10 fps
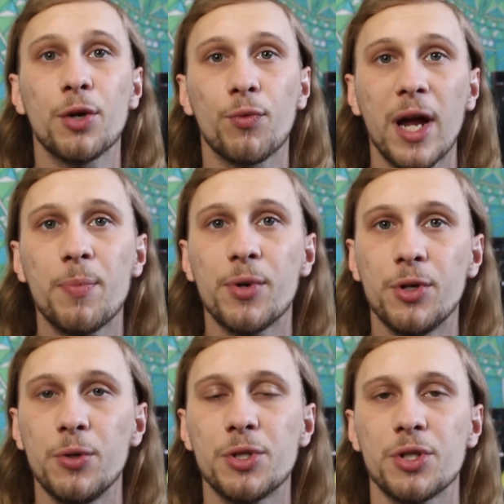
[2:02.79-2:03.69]
the right
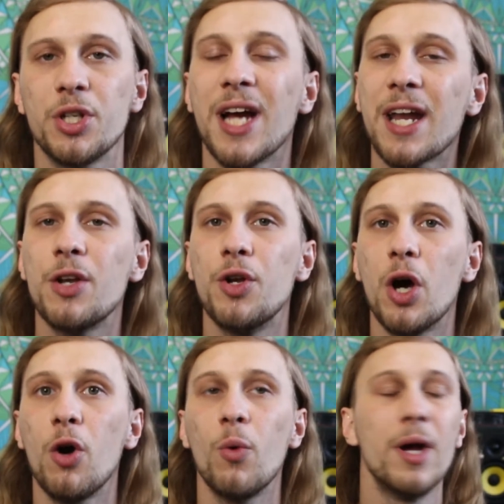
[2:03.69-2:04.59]
producers and you got to
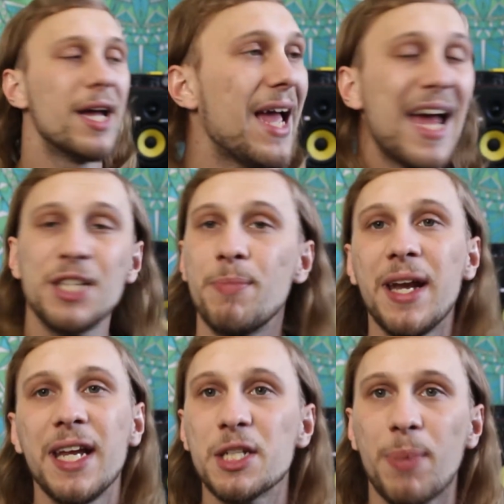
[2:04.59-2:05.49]
know as
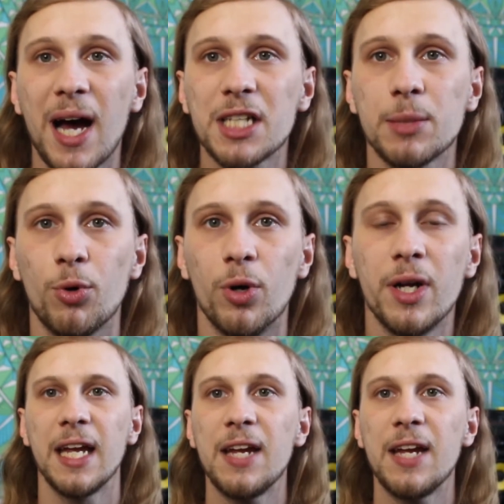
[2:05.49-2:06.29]
many as possible.